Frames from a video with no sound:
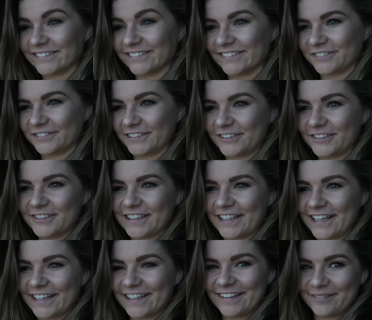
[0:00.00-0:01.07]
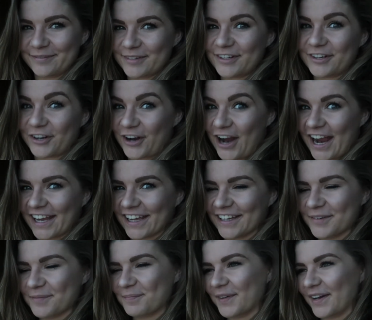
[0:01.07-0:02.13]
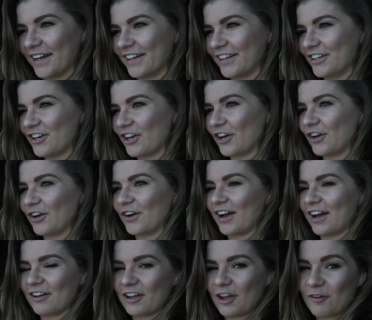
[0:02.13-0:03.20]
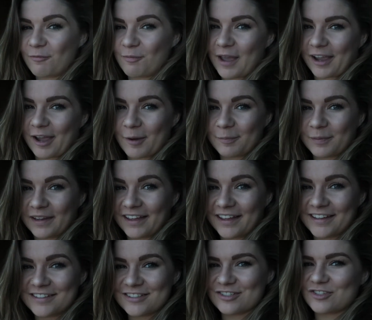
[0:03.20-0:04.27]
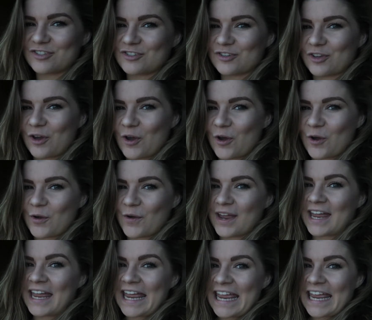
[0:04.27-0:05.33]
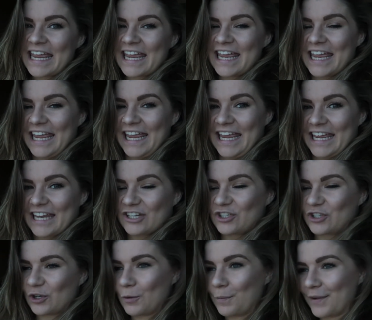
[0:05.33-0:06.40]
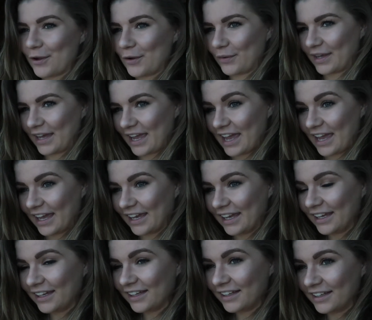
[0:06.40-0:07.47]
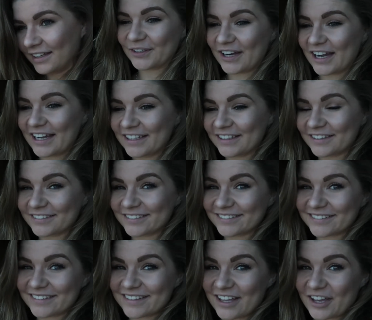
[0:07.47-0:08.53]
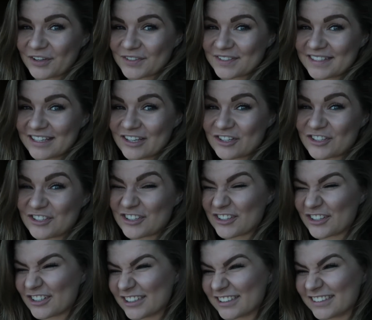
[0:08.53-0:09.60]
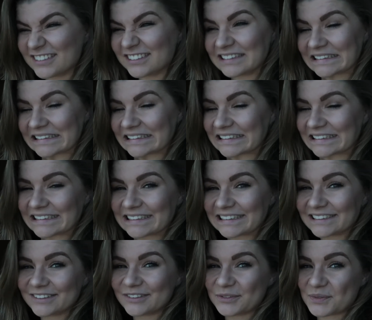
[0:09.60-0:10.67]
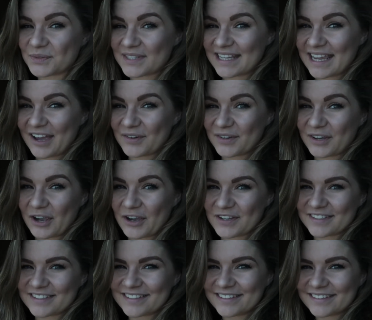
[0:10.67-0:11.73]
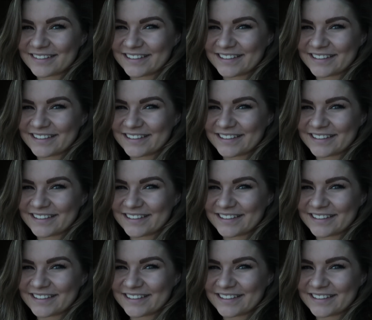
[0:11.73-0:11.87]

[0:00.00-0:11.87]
if I don't get it, I'm gonna crack it. But you know, I have backup plans, so it should be okay. All right, I'll see you soon and see how it goes.